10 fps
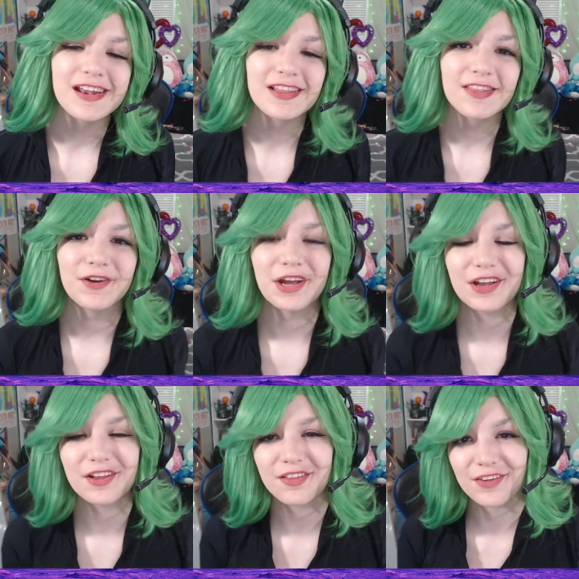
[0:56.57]
and at the very
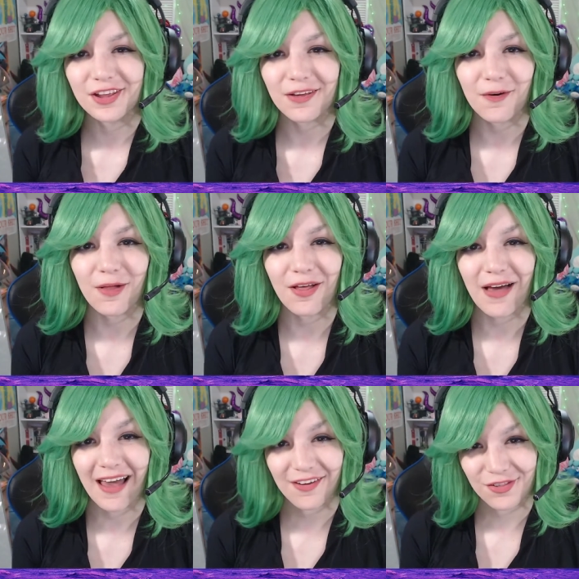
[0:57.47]
end of the video, I'll
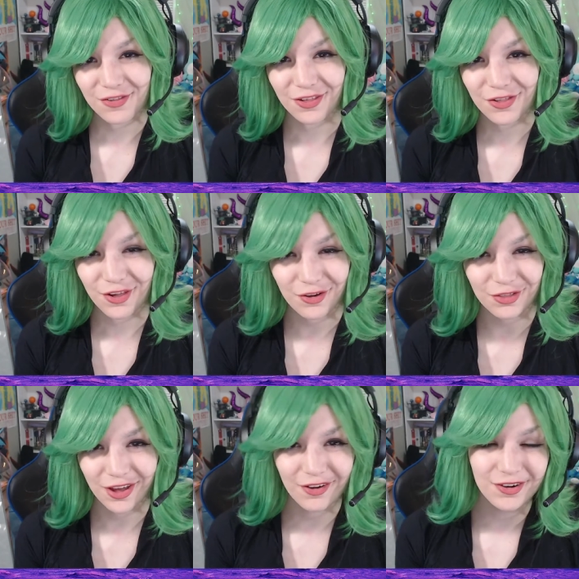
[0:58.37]
actually share the
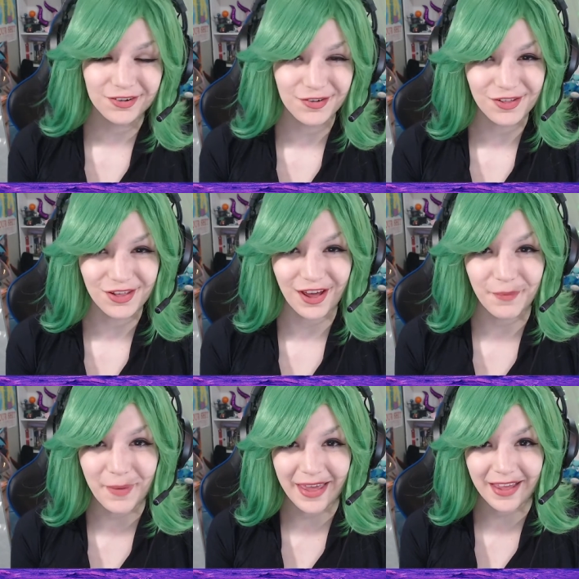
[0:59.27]
character sheet I
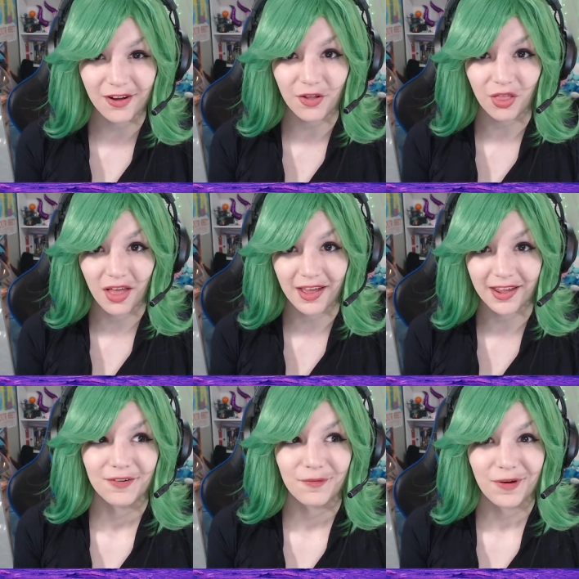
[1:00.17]
made
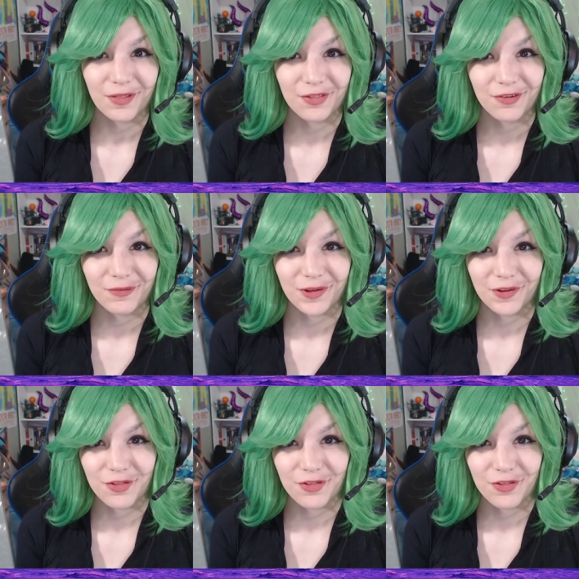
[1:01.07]
online while streaming on